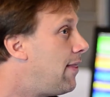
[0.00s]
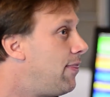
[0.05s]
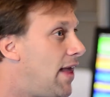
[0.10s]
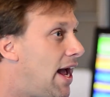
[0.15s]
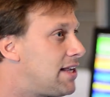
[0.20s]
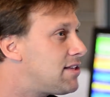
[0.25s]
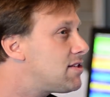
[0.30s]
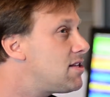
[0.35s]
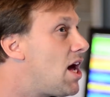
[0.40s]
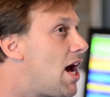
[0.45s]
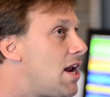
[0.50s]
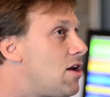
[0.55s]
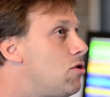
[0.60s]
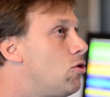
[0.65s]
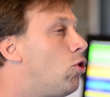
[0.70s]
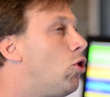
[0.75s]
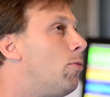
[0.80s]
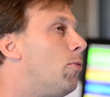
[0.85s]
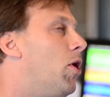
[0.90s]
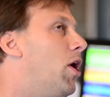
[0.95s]
And that's not
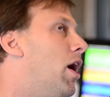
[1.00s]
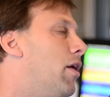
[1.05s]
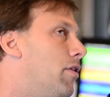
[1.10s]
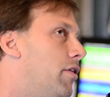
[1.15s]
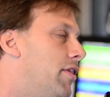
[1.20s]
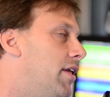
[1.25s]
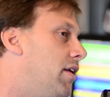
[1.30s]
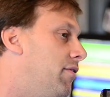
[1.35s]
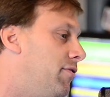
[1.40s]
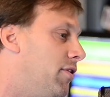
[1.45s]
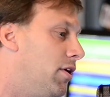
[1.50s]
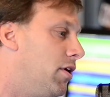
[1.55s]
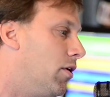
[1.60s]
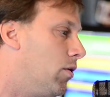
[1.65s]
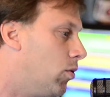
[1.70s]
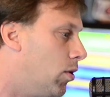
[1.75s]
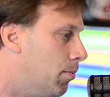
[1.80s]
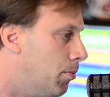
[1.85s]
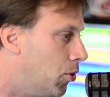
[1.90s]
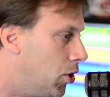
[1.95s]
normal other than if you go
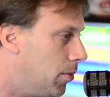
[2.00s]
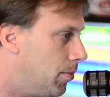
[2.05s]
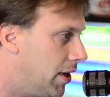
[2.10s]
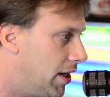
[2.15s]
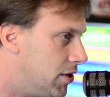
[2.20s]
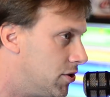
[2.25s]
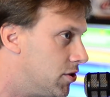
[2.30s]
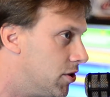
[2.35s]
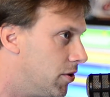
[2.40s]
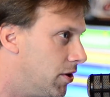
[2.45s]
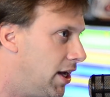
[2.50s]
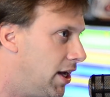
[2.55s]
to a boy band show,